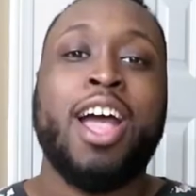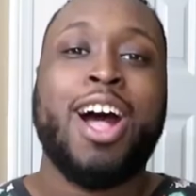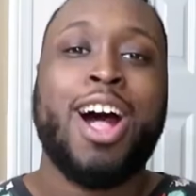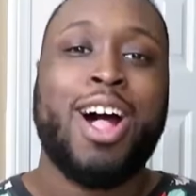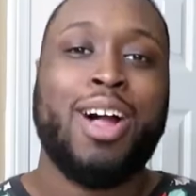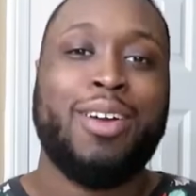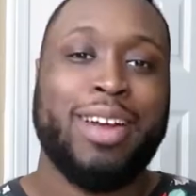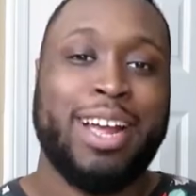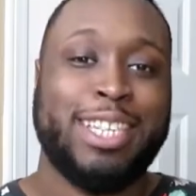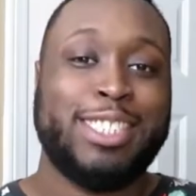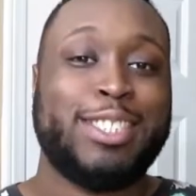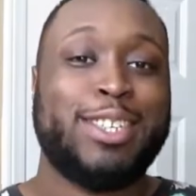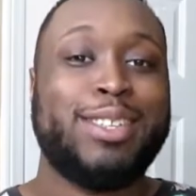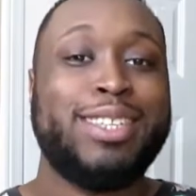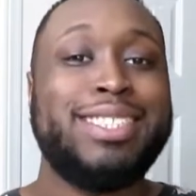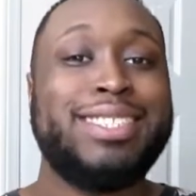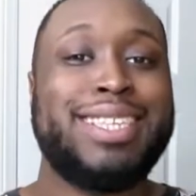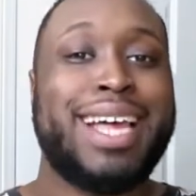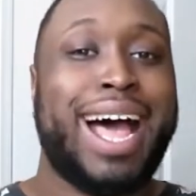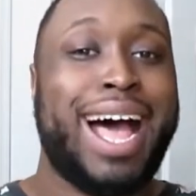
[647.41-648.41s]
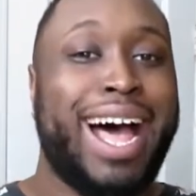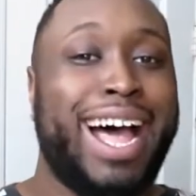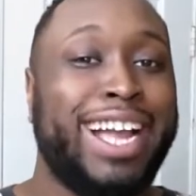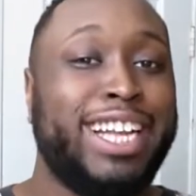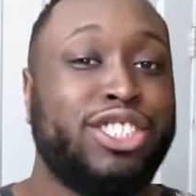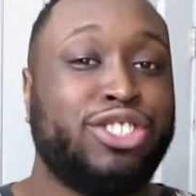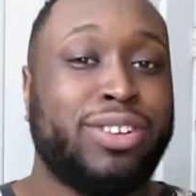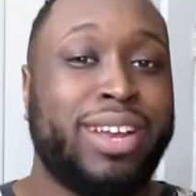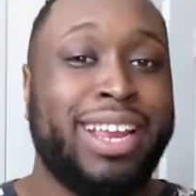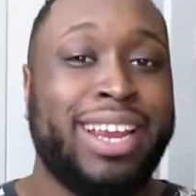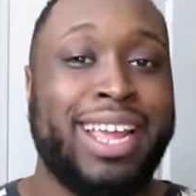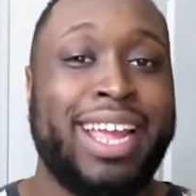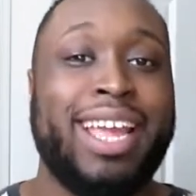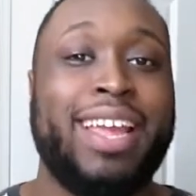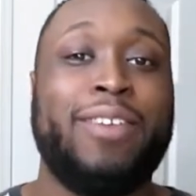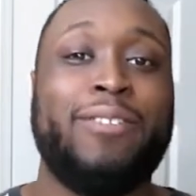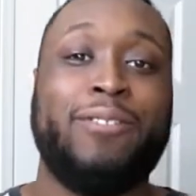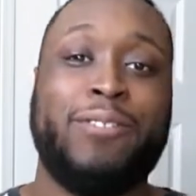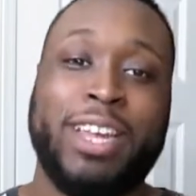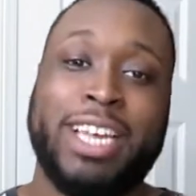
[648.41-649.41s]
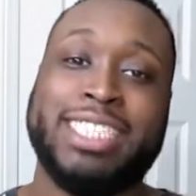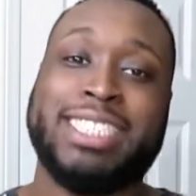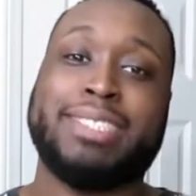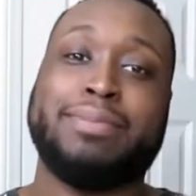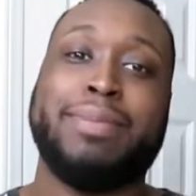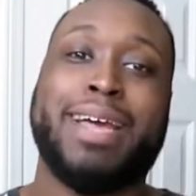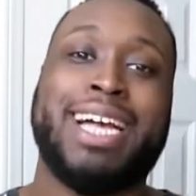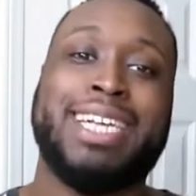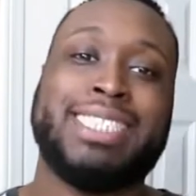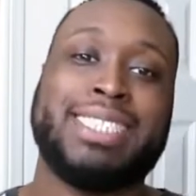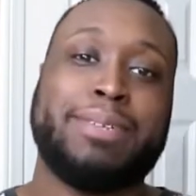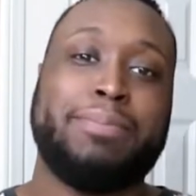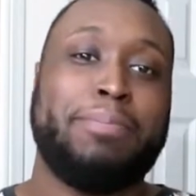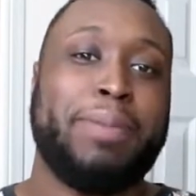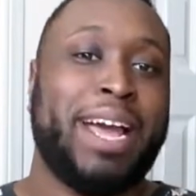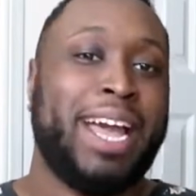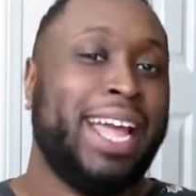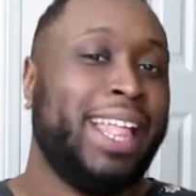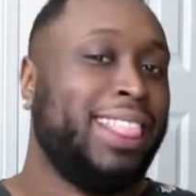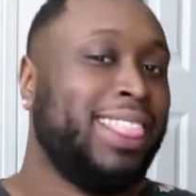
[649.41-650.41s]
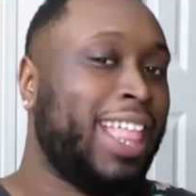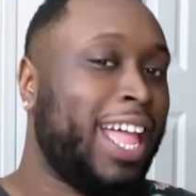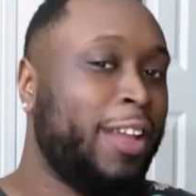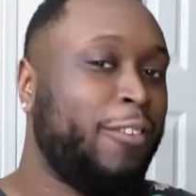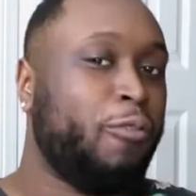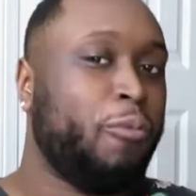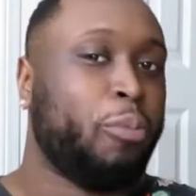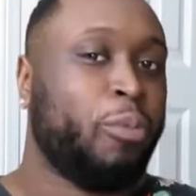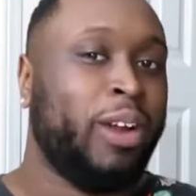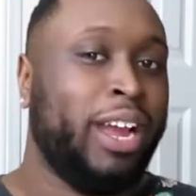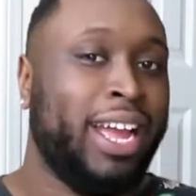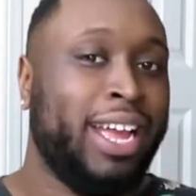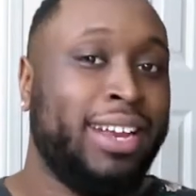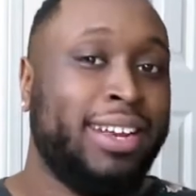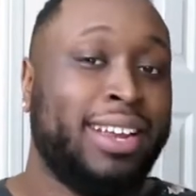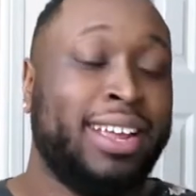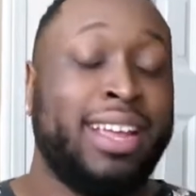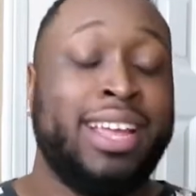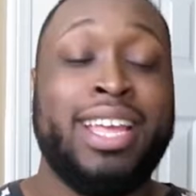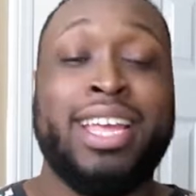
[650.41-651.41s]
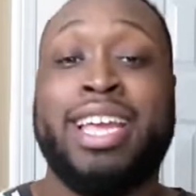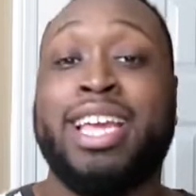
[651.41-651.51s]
Alright, so this hydrating face mask by Life brand